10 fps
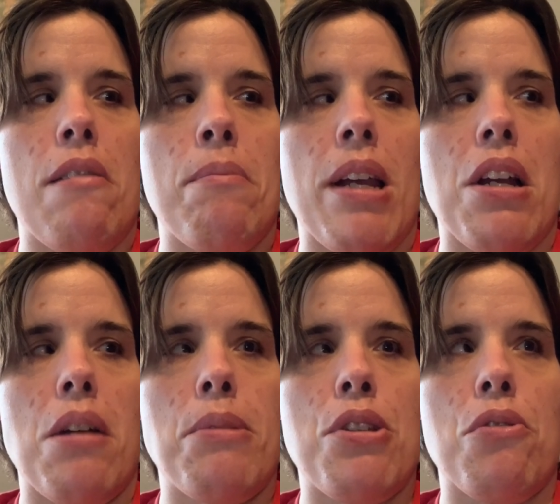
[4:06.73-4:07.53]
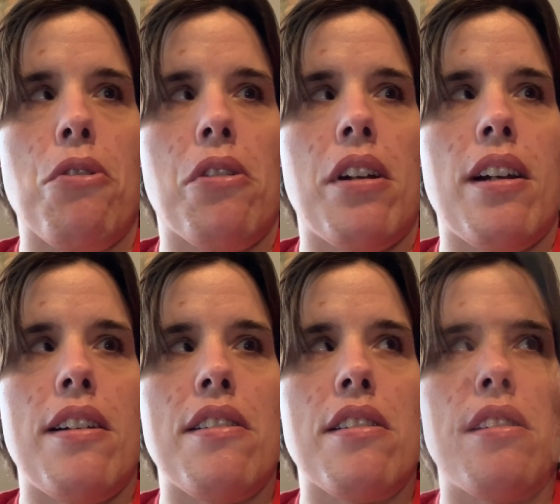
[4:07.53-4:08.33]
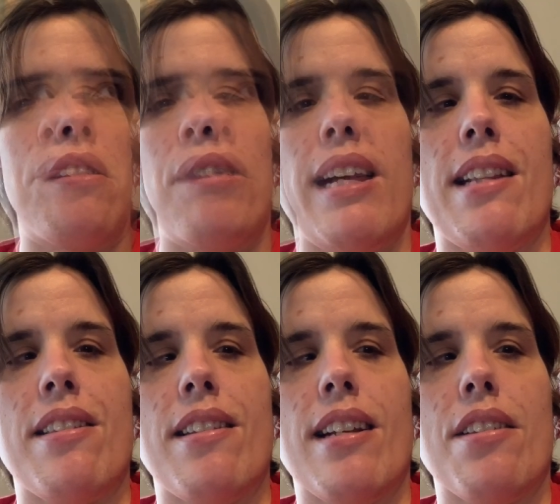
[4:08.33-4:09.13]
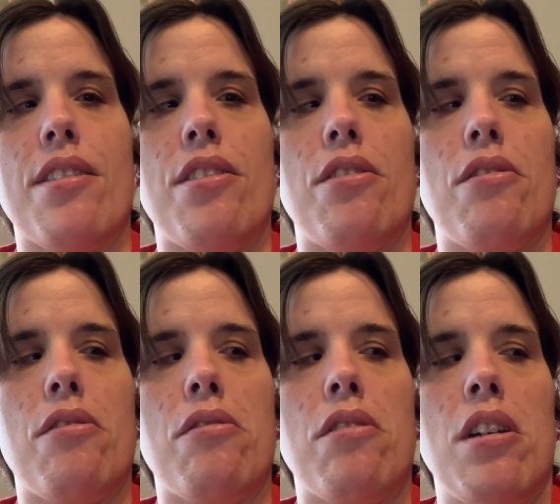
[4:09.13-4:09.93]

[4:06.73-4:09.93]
my cupboards organized, plates next to,